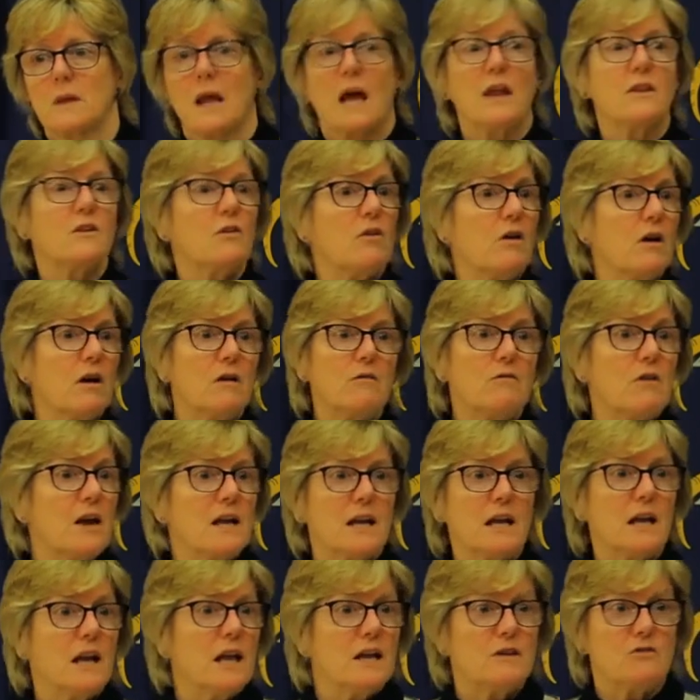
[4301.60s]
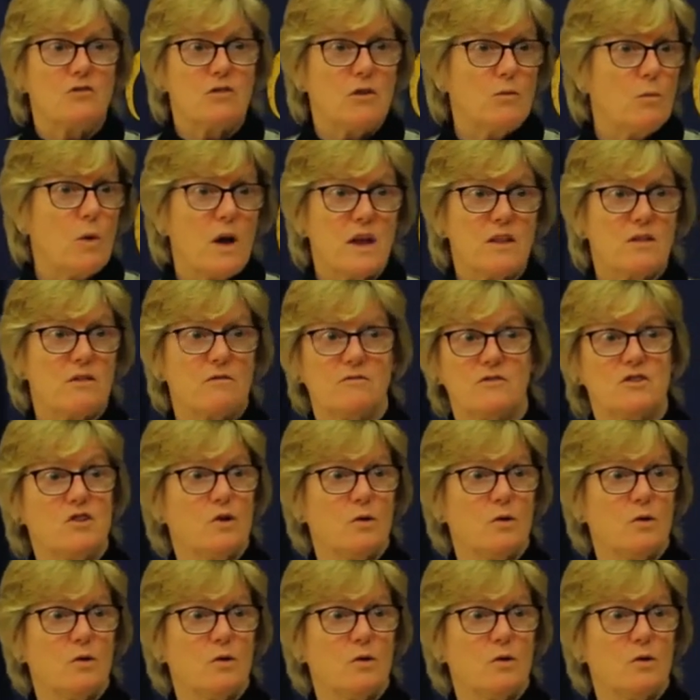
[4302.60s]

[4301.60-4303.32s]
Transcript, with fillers: And there are regulatory ways of